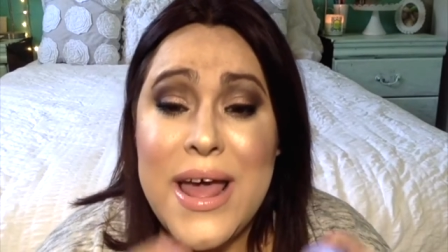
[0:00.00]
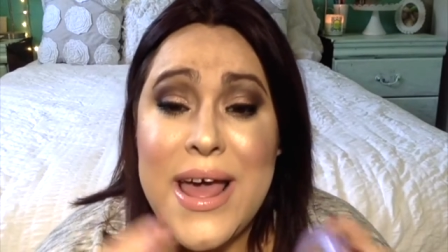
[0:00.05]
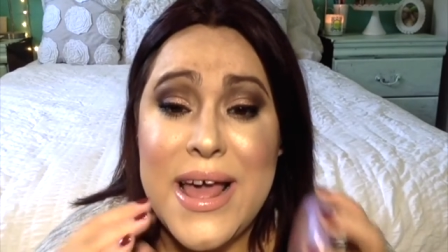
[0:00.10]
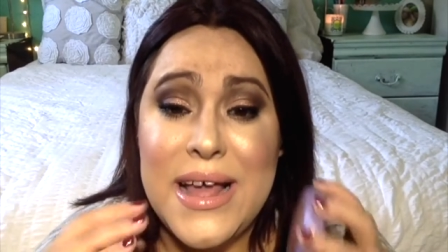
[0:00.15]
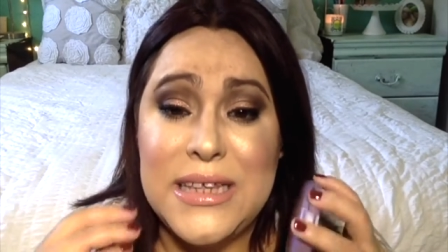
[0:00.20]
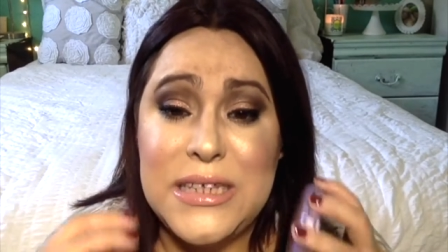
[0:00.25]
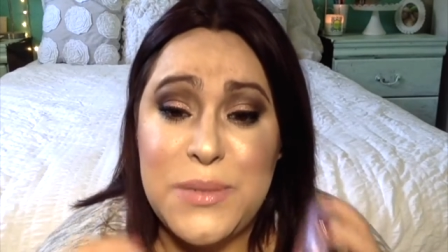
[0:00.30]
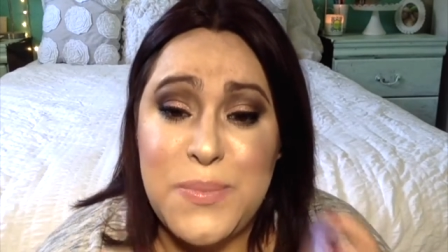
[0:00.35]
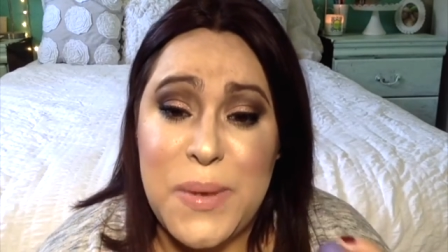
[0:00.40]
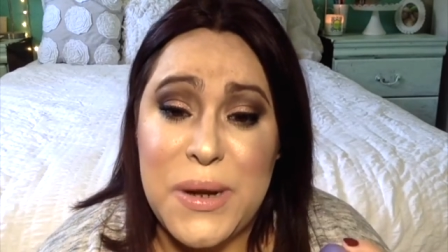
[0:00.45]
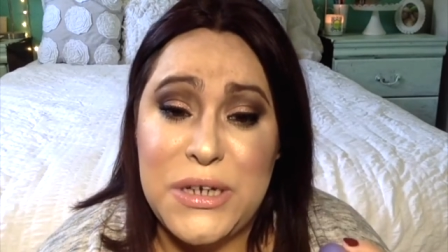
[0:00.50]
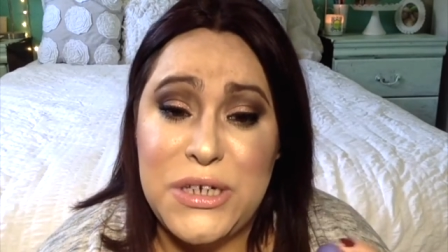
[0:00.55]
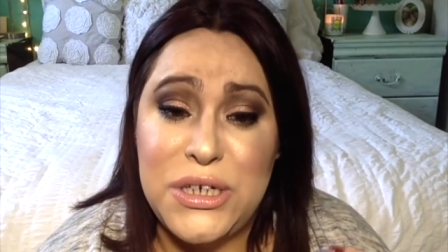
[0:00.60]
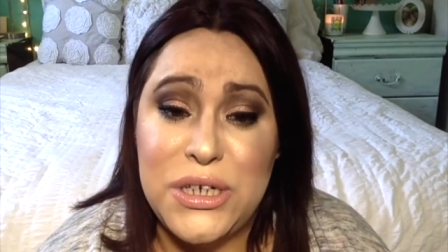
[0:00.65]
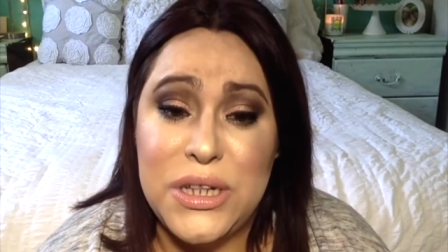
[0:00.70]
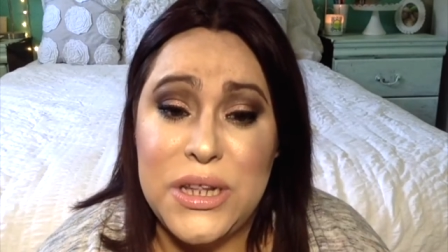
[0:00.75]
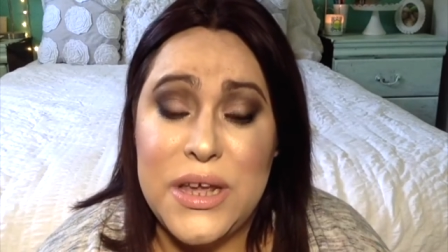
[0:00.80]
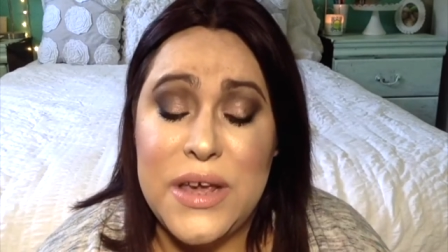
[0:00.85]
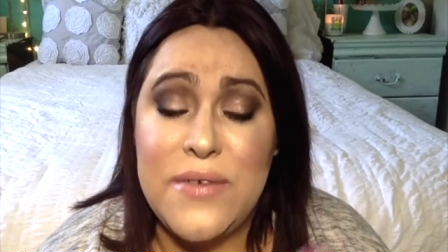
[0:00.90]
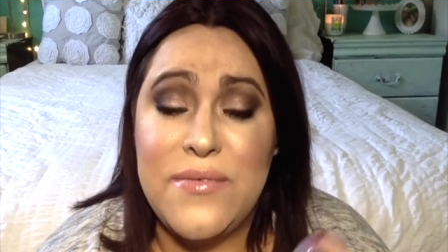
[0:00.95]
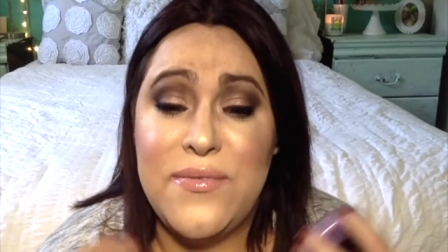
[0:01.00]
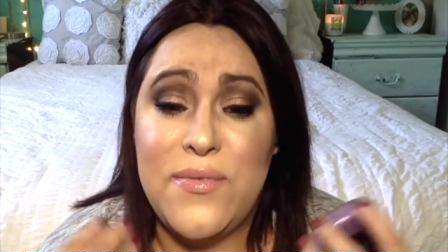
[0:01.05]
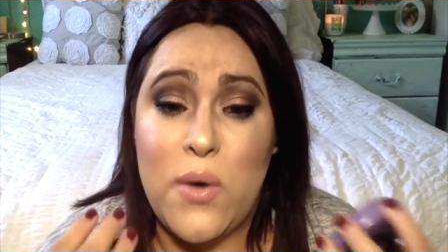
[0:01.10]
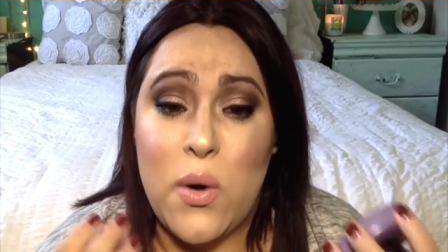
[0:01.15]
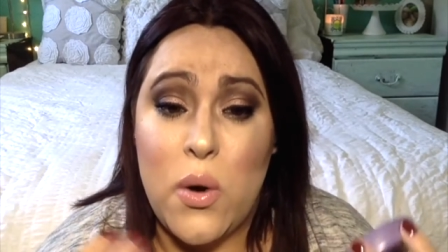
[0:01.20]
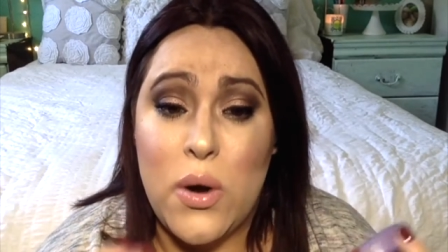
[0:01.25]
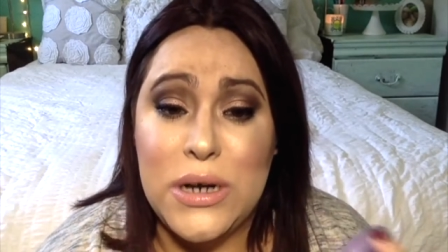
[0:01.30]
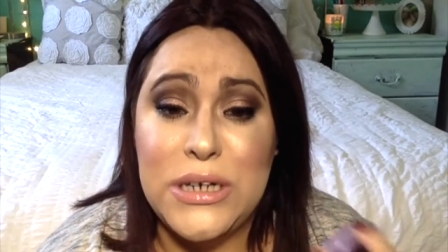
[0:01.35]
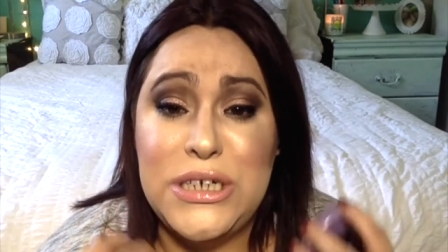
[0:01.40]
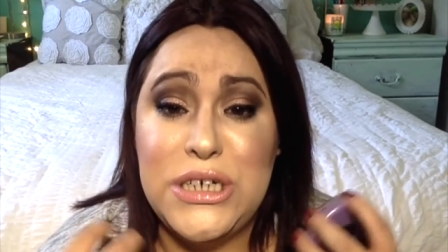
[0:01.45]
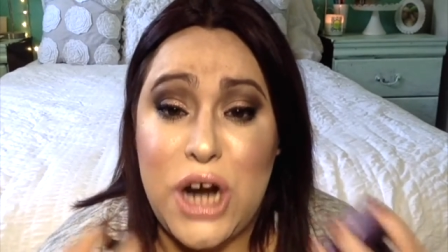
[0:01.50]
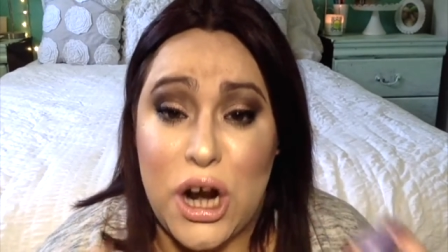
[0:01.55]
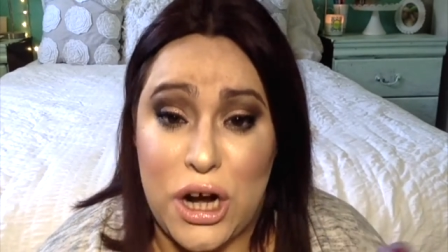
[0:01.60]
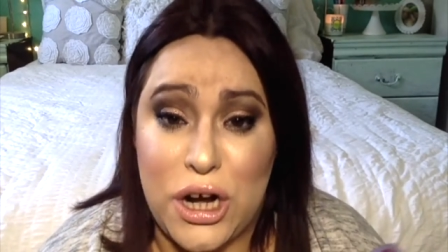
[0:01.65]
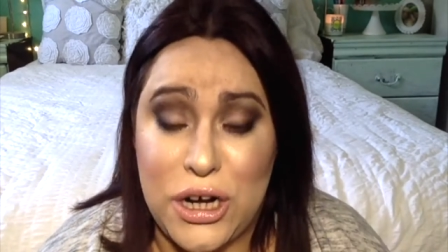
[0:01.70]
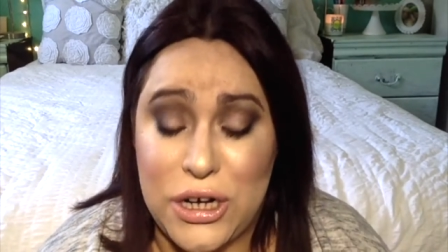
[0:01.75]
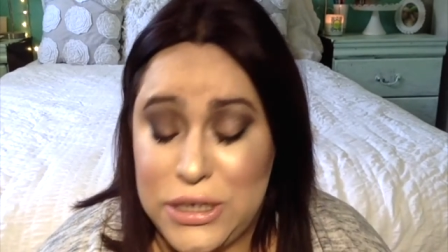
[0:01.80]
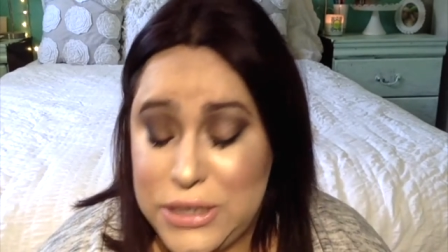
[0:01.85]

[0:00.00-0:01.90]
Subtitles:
especially for darker